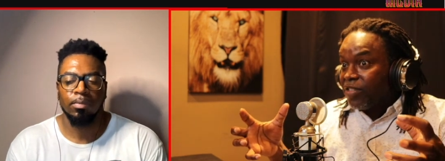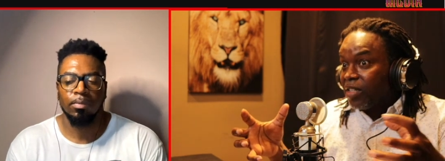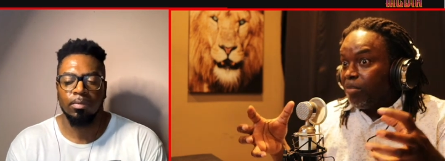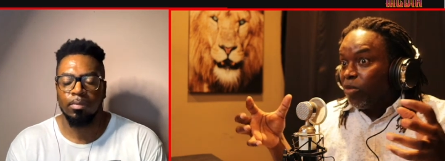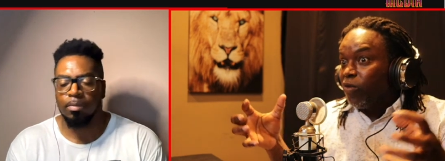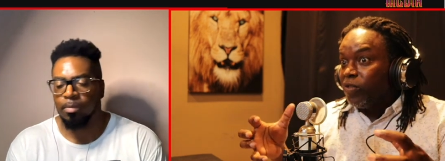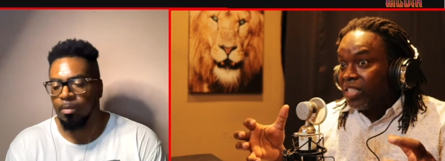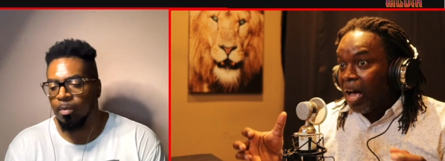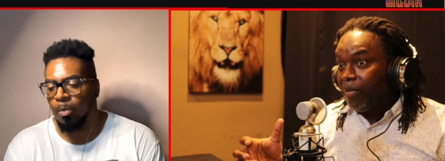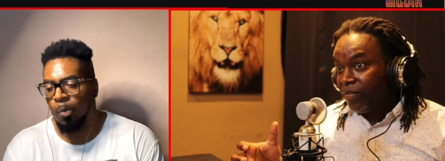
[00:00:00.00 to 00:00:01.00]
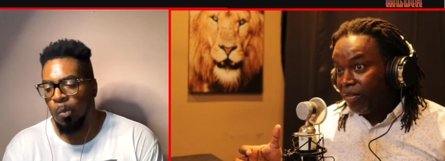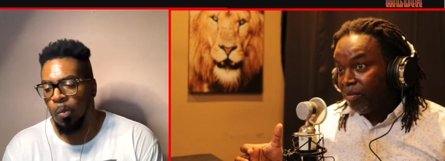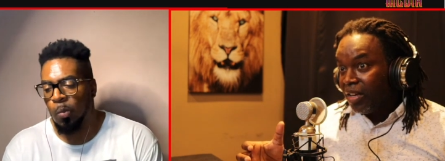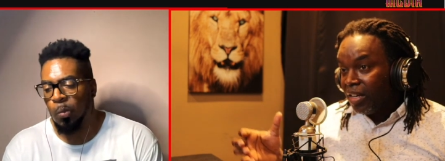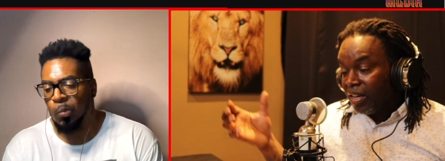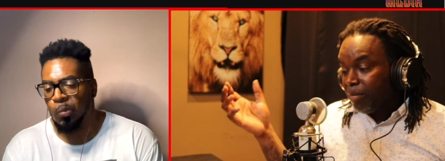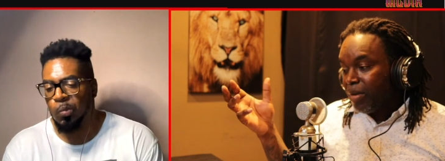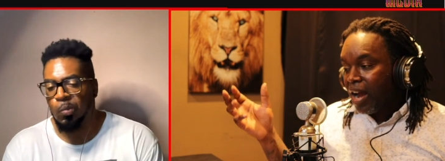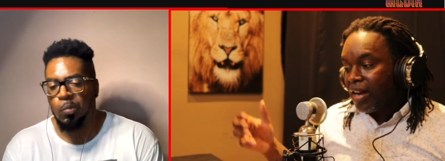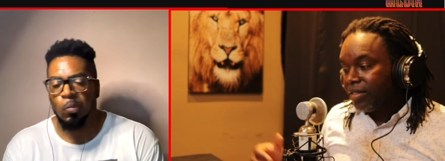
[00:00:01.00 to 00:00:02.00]
Speaker 1: something over top of him and
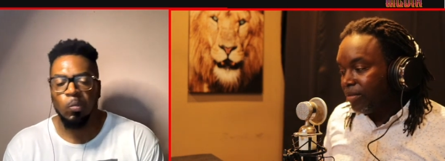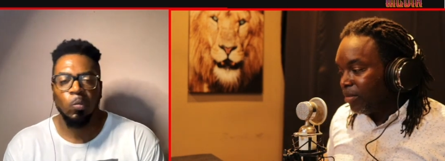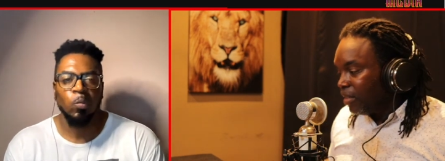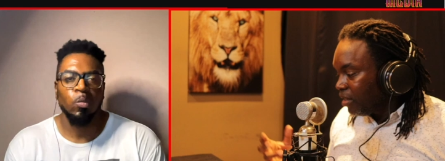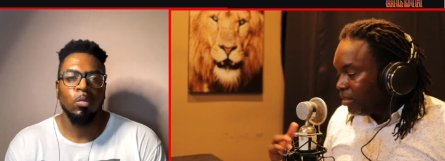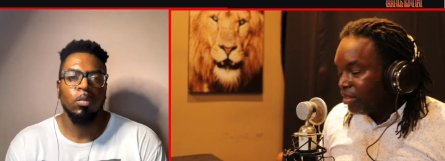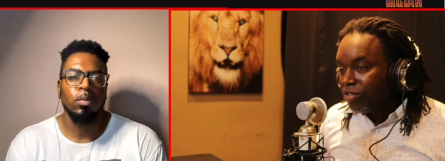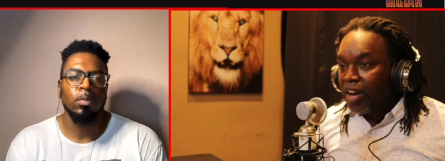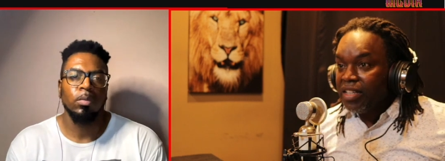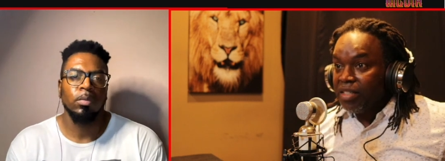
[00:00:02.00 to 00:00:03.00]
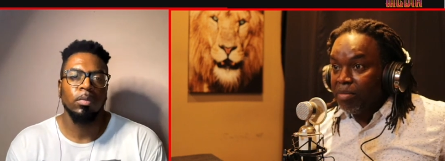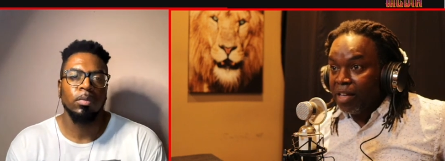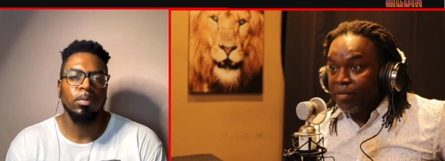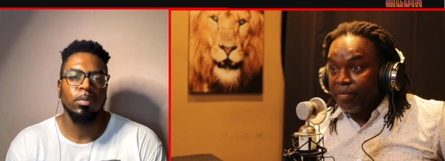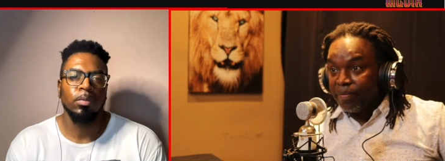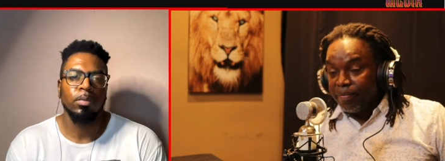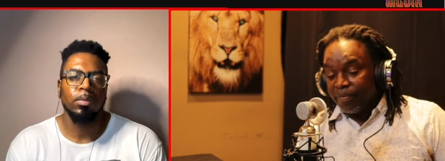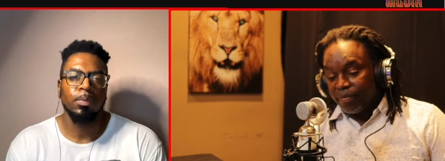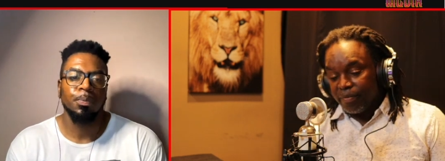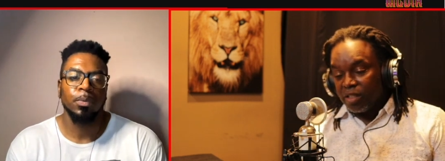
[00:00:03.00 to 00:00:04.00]
embarrass him. It's crazy, man.
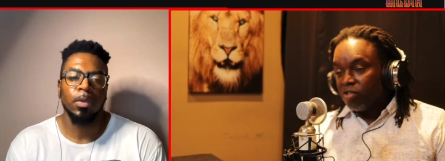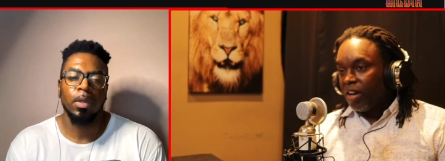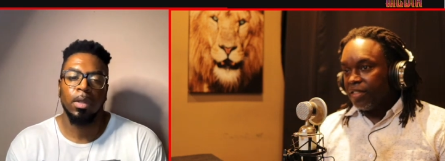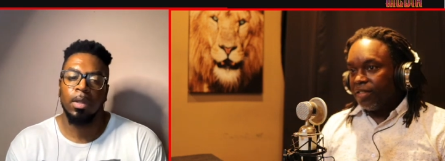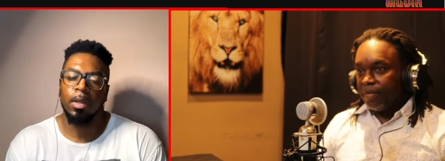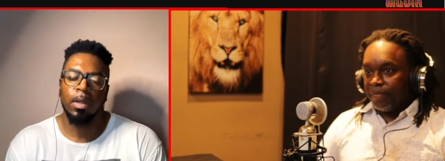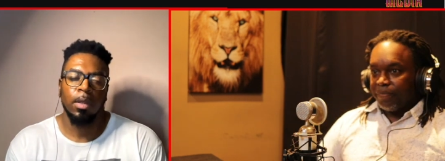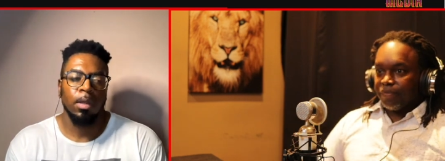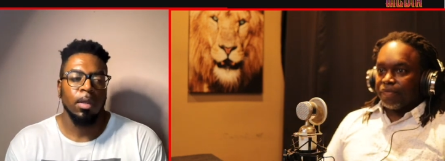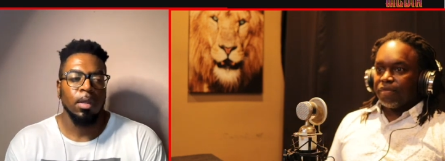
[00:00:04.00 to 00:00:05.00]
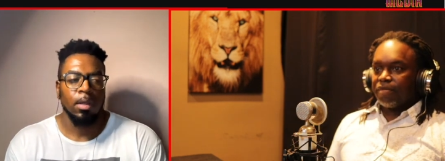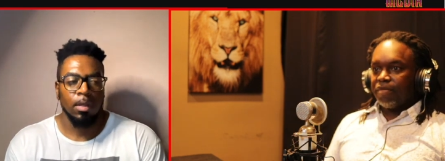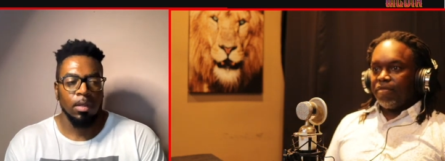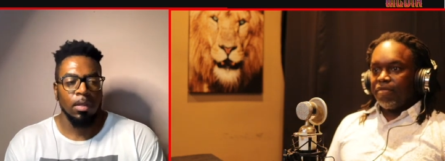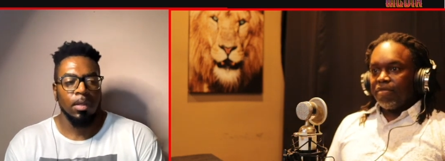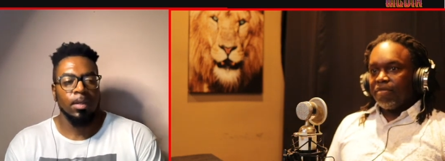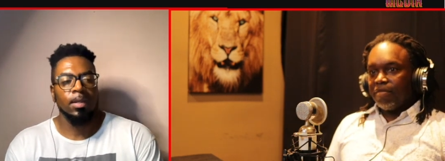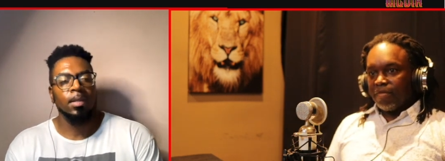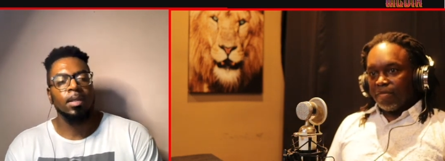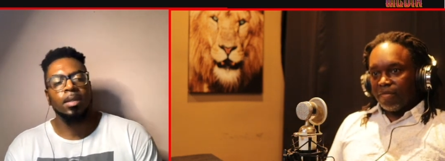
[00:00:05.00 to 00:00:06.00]
It's crazy.
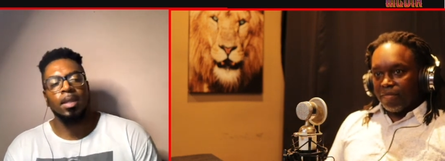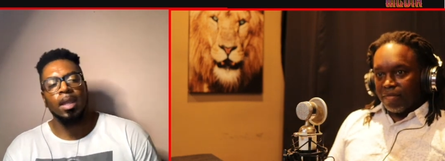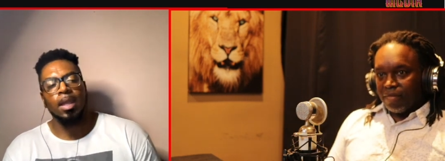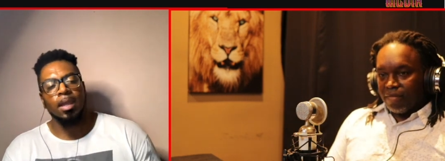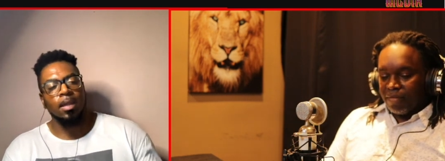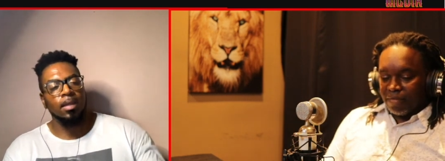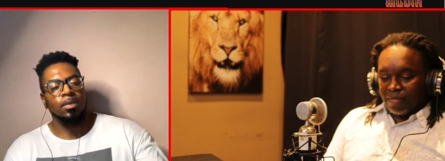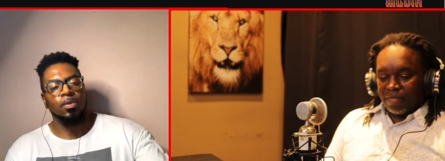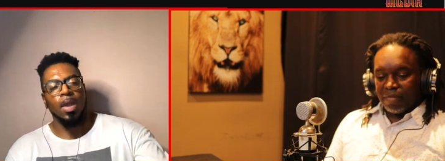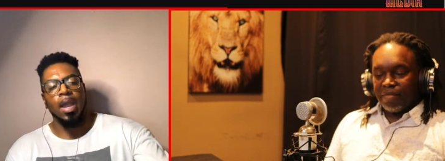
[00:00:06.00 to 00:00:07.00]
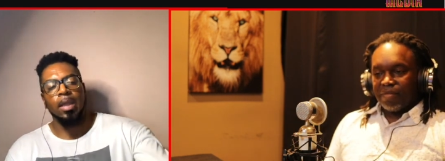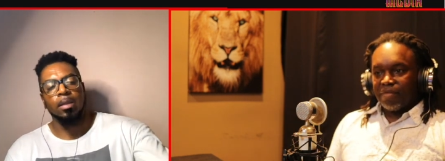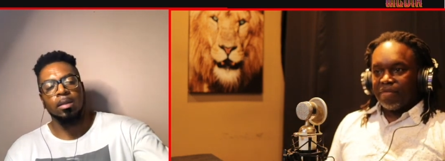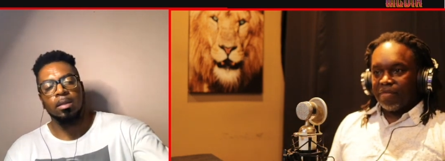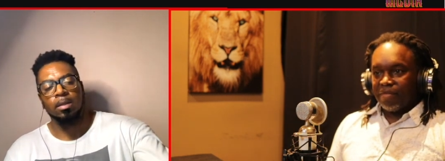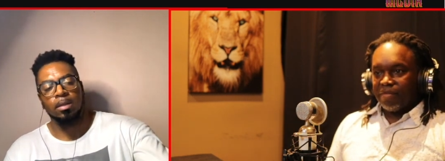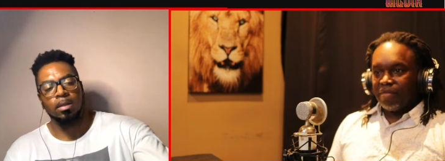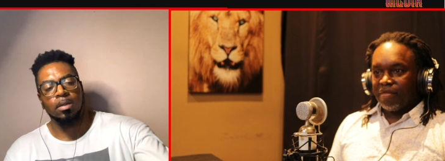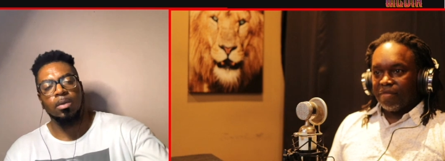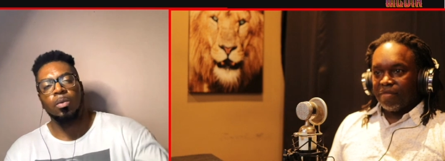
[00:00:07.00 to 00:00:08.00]
Speaker 2: The thing is, right,
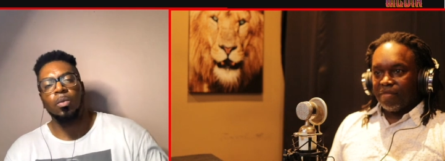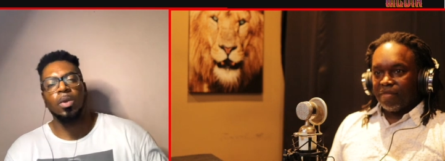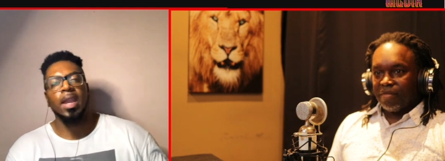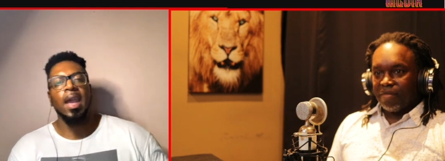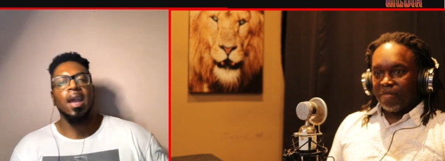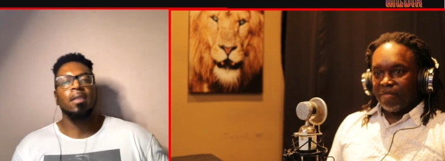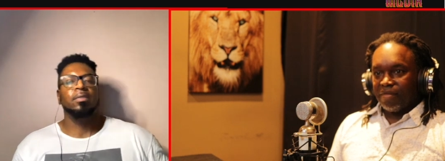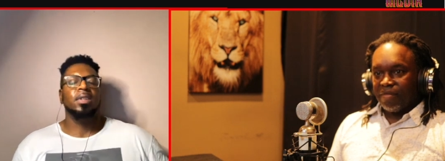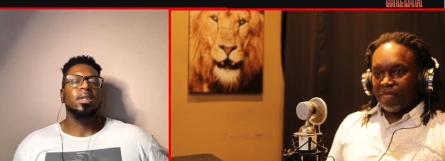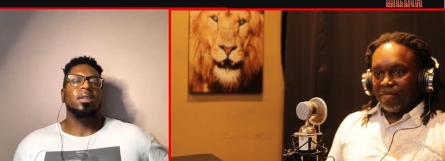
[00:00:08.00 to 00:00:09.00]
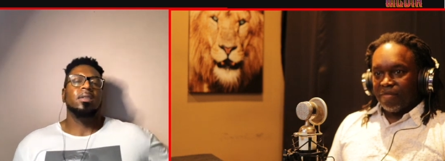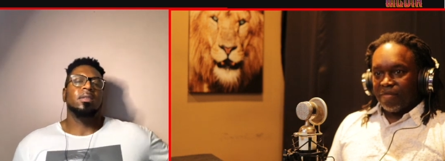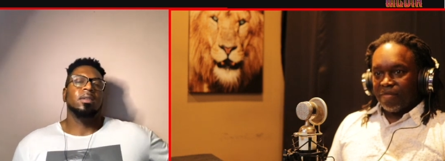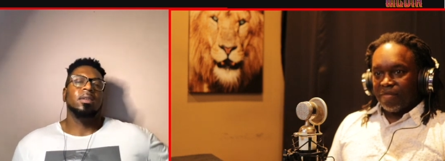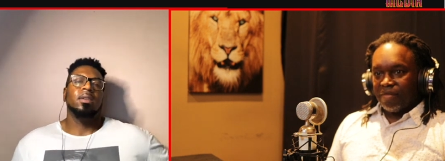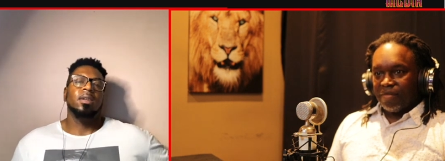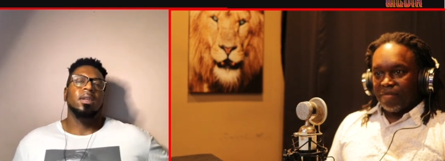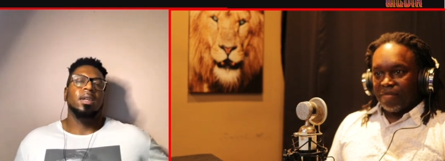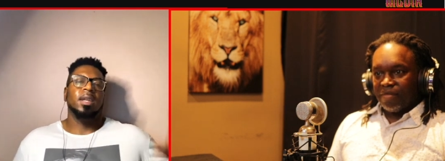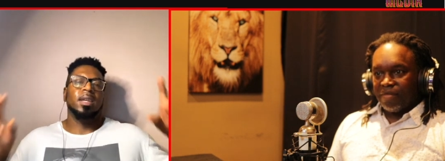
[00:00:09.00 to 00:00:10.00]
we have these
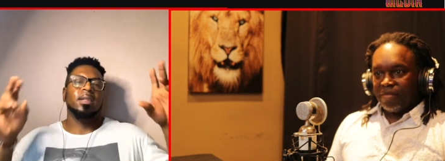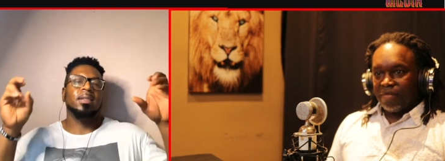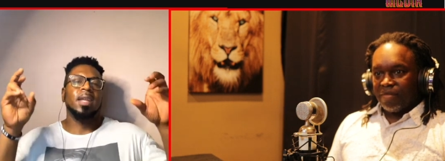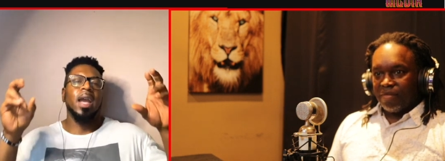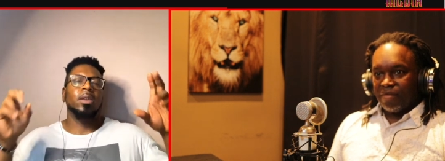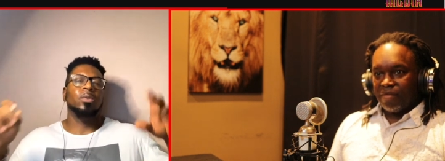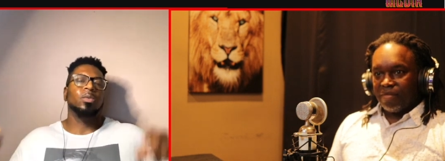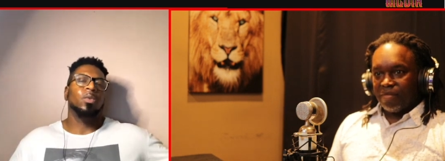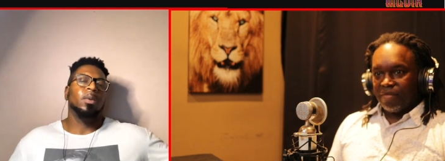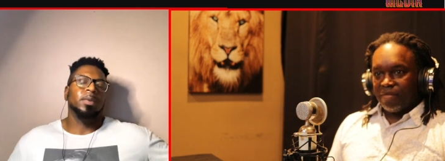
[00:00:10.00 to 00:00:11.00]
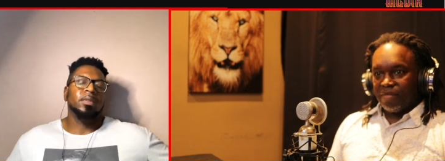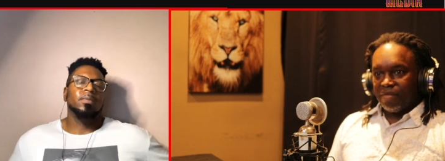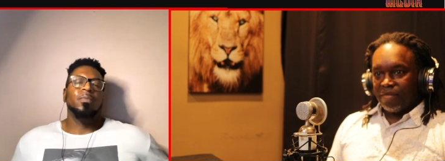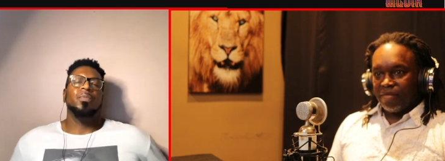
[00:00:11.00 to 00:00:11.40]
entitled women